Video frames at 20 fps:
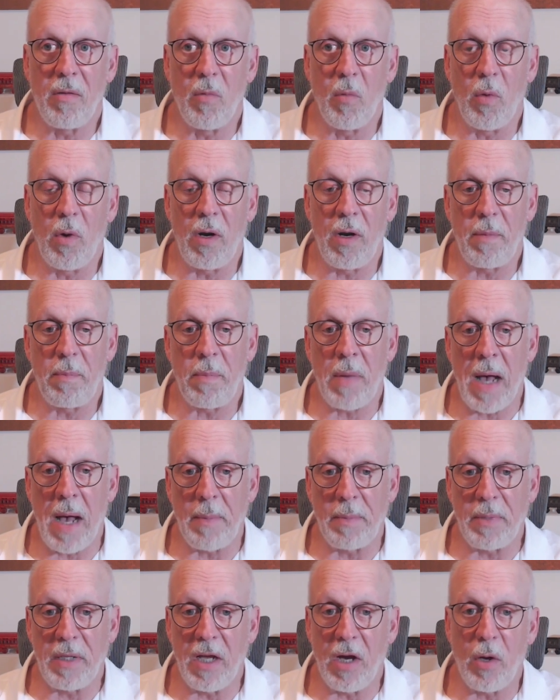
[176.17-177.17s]
where it
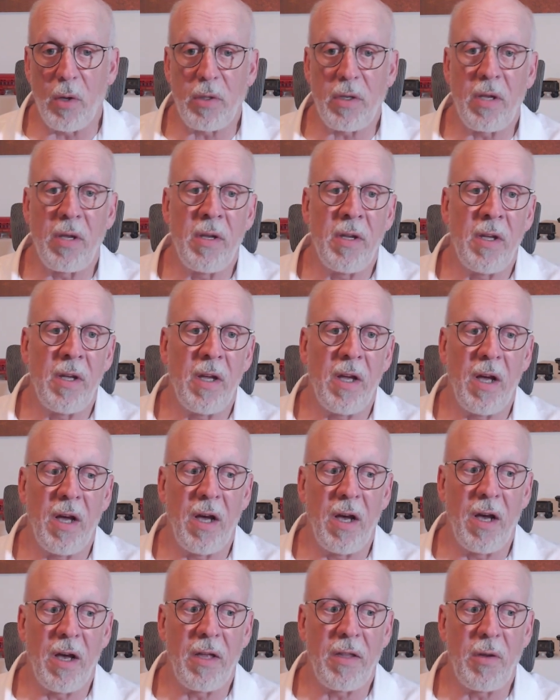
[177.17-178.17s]
popped out,
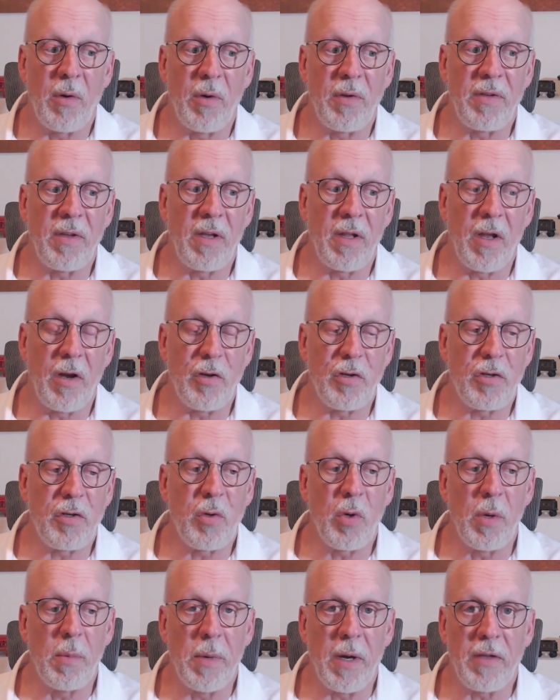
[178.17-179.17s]
there was a large
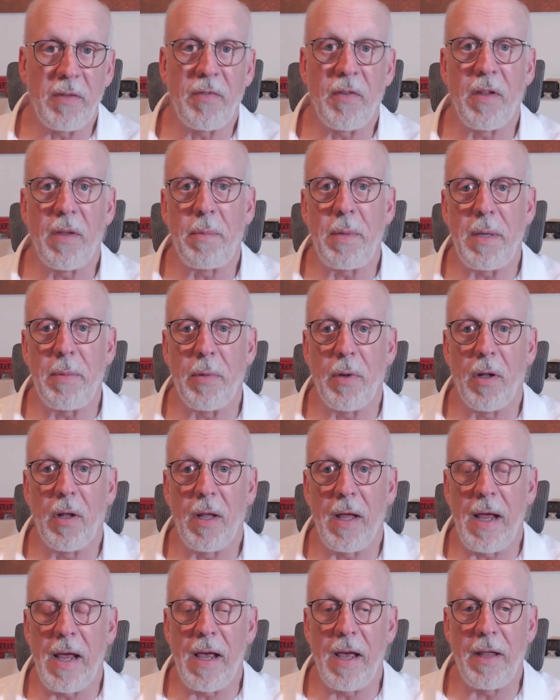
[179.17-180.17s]
tour bus full of
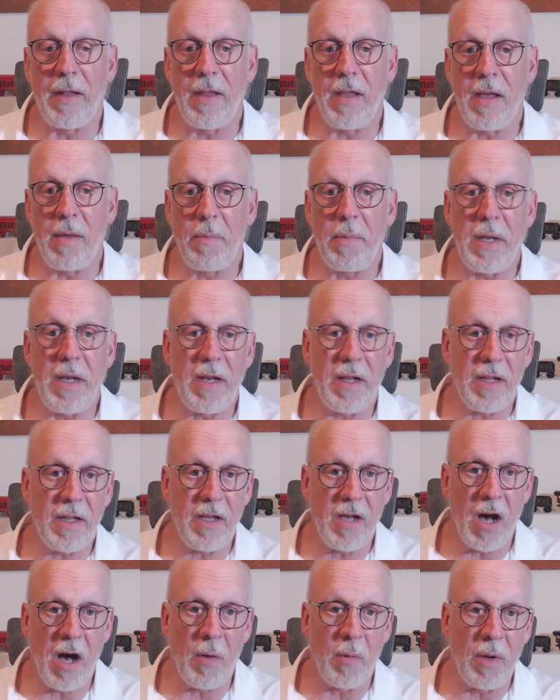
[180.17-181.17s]
people, and they
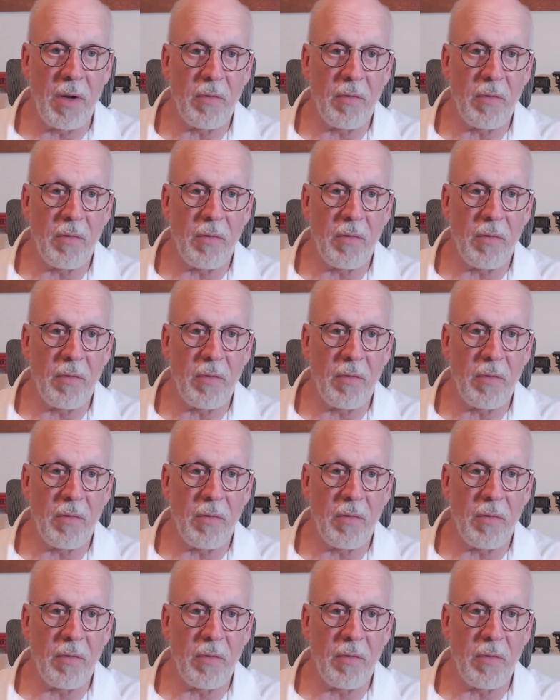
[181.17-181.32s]
immediately all went